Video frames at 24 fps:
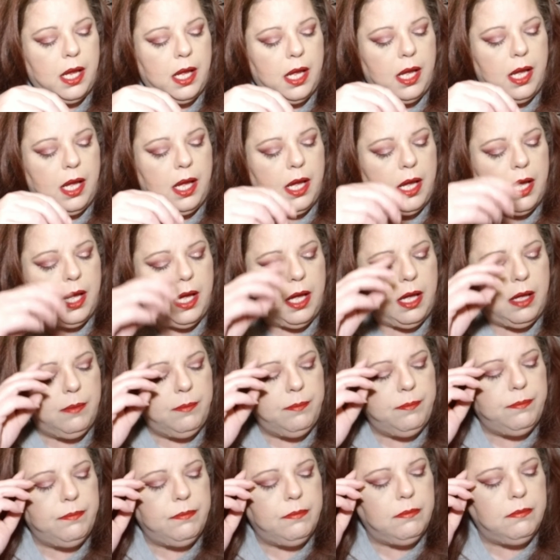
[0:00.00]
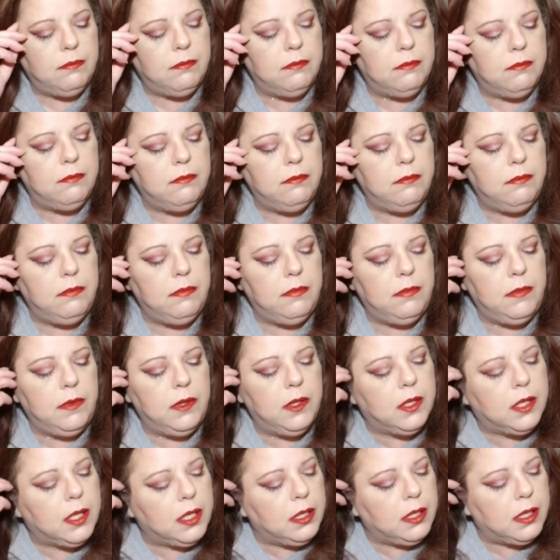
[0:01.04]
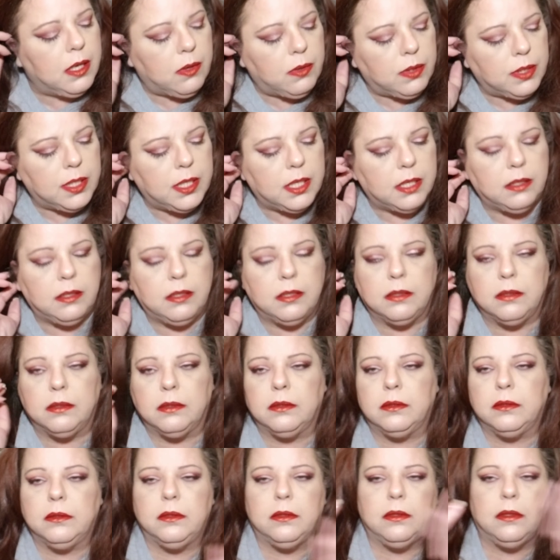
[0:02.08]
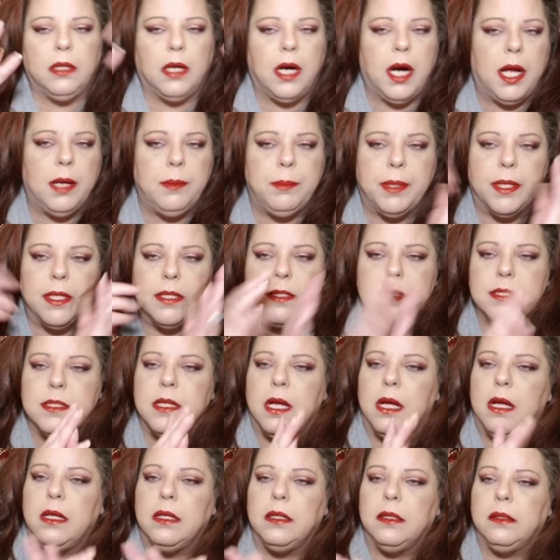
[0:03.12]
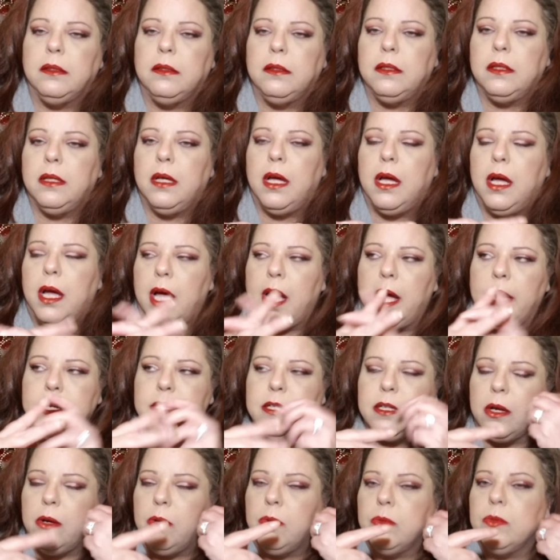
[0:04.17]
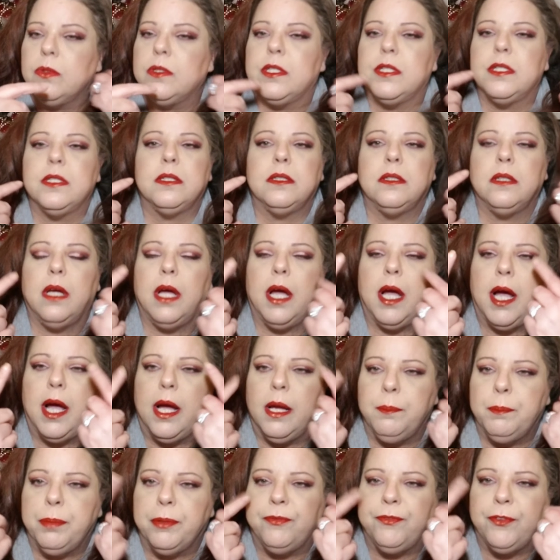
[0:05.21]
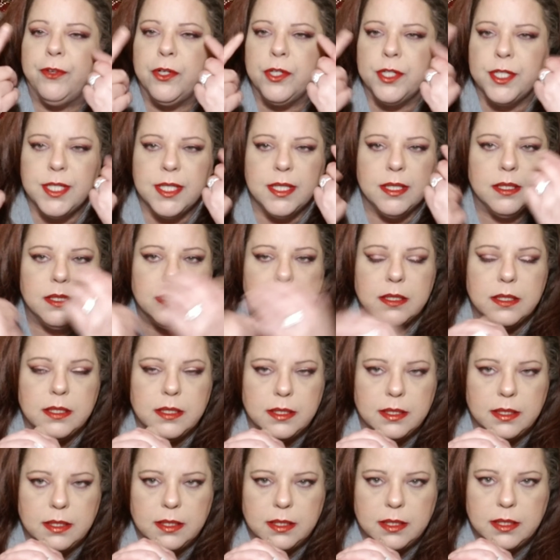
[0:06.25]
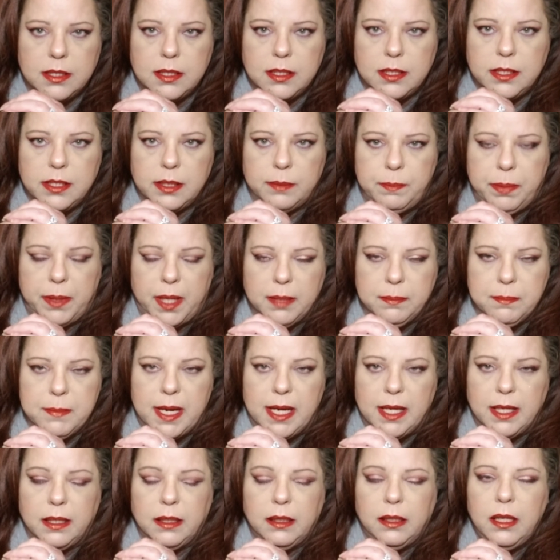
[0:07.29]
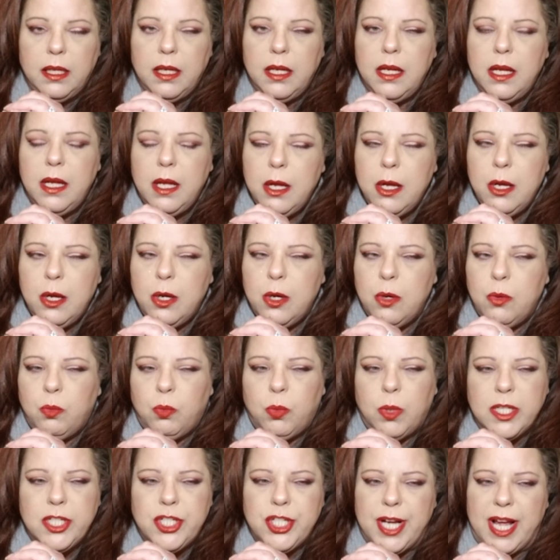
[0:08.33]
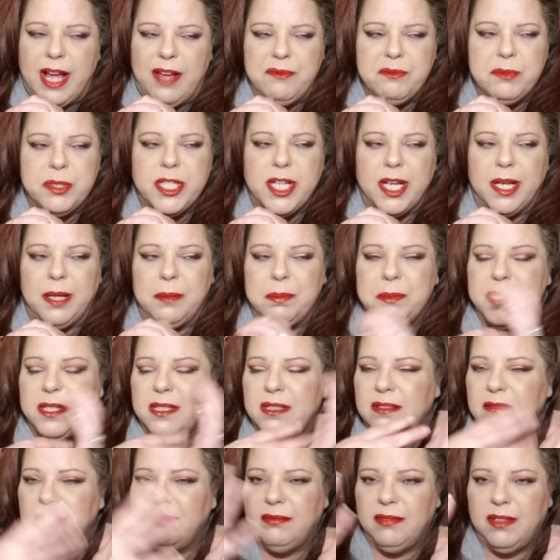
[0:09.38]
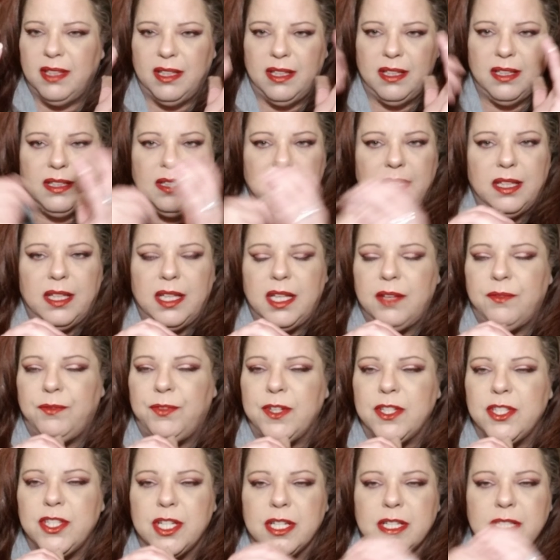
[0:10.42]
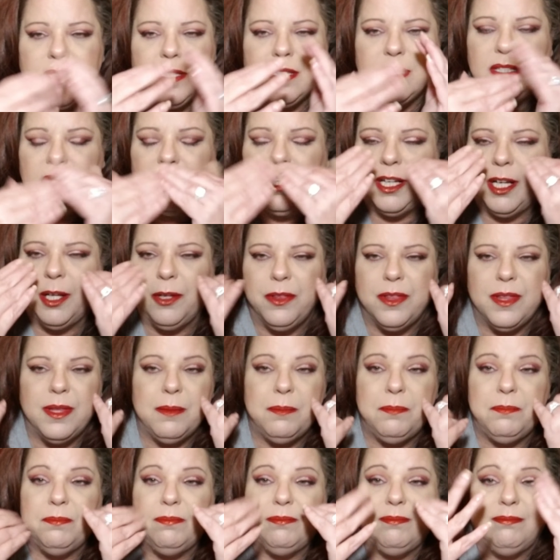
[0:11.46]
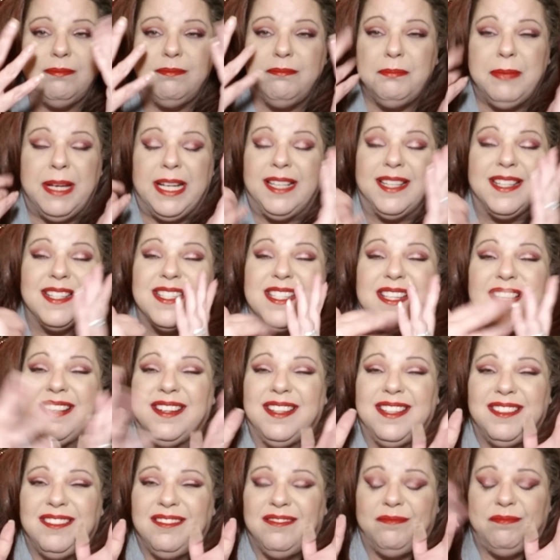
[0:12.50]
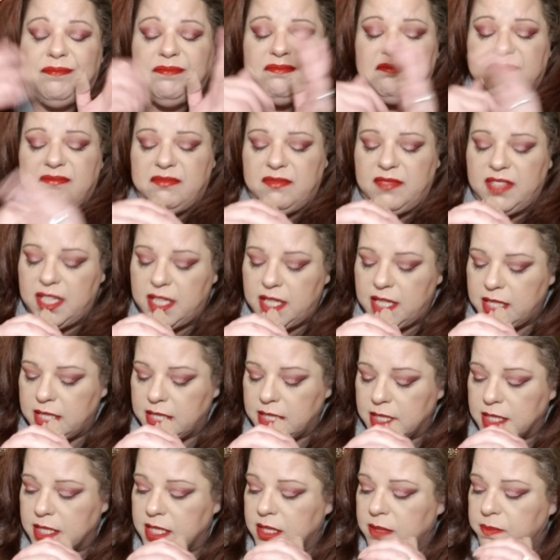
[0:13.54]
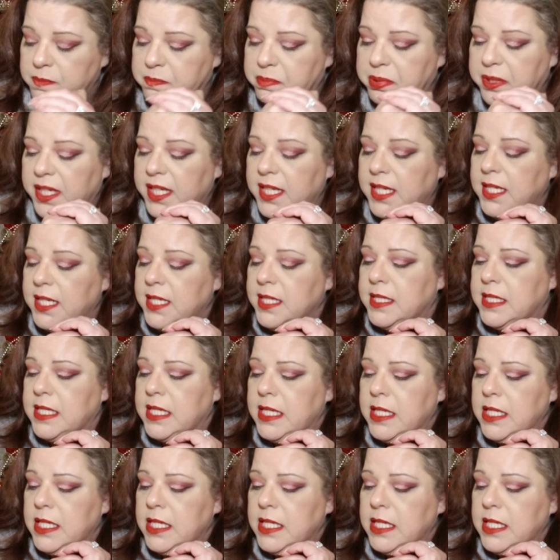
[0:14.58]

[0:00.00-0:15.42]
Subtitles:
You can go and get your eyebrows done. I don't. I prefer to pluck mine. Once you have them shaped, if you just, the maintenance on it is pretty easy.